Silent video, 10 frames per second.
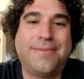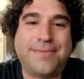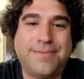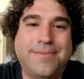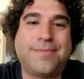
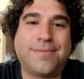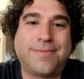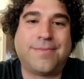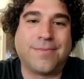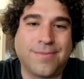so I don't
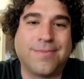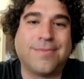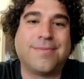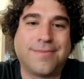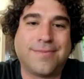buy them.
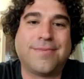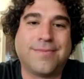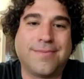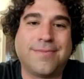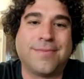But if you